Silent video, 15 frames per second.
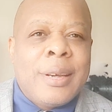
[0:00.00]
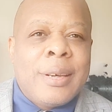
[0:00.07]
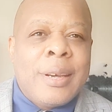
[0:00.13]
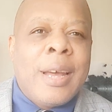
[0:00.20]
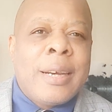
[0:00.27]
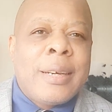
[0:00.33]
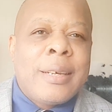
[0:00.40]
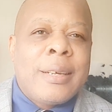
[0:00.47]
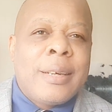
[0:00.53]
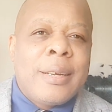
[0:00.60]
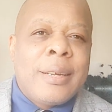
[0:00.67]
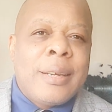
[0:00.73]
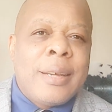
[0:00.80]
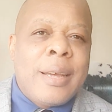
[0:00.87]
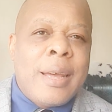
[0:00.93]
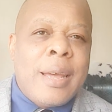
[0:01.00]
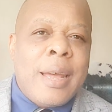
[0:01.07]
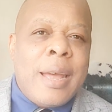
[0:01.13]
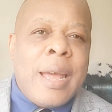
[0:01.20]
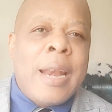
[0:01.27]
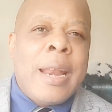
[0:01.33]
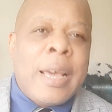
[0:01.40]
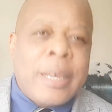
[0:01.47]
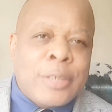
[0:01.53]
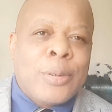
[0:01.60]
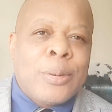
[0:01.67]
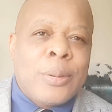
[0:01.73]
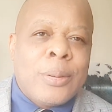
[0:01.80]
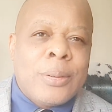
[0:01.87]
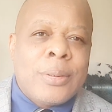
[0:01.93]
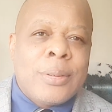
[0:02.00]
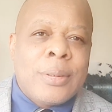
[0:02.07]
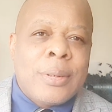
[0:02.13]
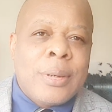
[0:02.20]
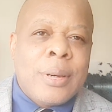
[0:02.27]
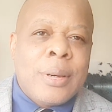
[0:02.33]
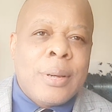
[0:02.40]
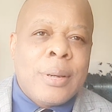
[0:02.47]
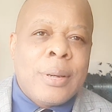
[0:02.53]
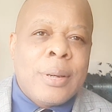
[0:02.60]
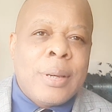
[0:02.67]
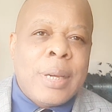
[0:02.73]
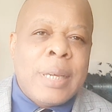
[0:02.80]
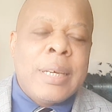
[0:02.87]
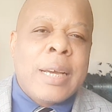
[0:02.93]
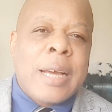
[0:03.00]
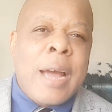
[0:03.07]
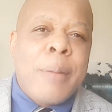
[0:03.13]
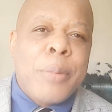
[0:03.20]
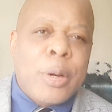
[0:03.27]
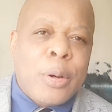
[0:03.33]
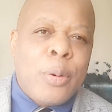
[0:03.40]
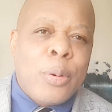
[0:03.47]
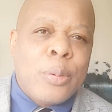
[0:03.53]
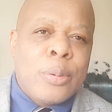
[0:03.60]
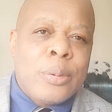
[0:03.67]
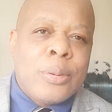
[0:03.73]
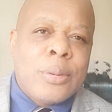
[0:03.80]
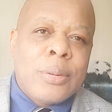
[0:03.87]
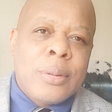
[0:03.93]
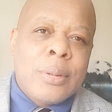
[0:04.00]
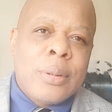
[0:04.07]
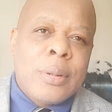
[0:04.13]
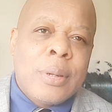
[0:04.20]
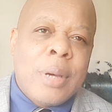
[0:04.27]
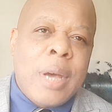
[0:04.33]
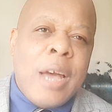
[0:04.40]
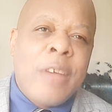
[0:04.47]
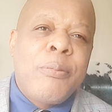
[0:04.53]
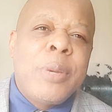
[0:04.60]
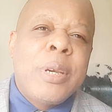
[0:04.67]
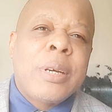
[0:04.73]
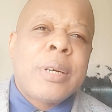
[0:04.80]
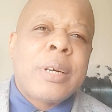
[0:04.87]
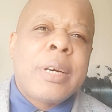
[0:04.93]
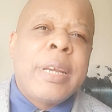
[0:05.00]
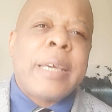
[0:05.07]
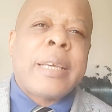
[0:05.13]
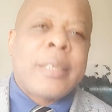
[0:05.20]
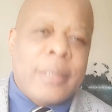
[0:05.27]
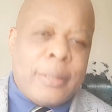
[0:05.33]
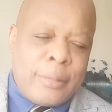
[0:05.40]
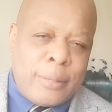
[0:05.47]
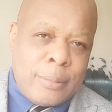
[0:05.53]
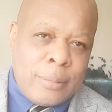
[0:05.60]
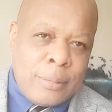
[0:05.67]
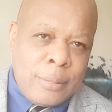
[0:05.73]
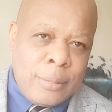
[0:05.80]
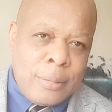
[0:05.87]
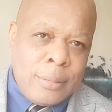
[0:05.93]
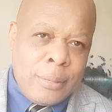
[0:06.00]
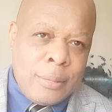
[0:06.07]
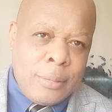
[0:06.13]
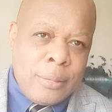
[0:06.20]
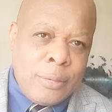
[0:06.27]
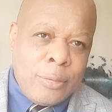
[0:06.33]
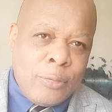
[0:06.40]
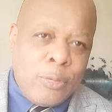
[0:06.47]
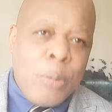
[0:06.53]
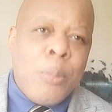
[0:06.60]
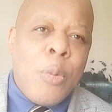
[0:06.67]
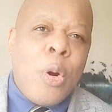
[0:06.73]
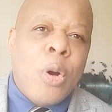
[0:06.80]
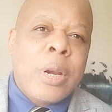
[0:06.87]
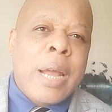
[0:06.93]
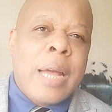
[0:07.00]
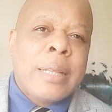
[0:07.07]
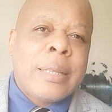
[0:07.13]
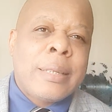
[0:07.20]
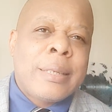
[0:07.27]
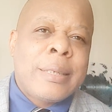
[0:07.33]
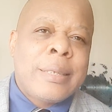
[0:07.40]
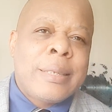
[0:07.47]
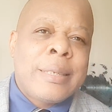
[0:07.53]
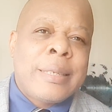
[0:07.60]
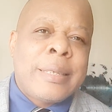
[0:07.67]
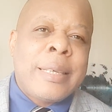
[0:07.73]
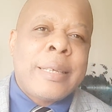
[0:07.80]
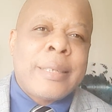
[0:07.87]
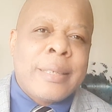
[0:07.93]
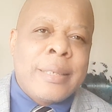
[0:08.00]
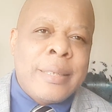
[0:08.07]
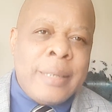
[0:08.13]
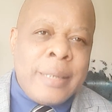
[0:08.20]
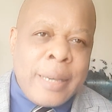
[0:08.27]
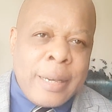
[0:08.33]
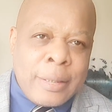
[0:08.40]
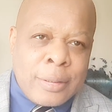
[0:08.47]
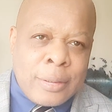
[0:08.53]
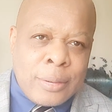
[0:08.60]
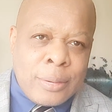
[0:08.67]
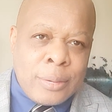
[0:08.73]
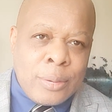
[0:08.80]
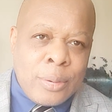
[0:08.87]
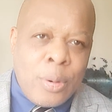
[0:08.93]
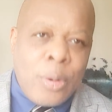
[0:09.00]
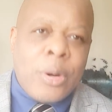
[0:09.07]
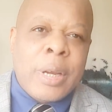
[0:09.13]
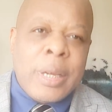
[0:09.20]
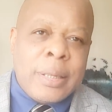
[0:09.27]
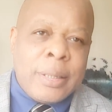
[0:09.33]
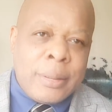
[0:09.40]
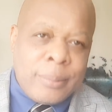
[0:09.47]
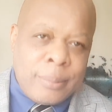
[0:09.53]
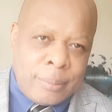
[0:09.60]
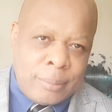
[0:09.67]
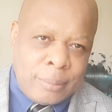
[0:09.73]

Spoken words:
that elections in the Cameroons have been rigged for more than 60 years already.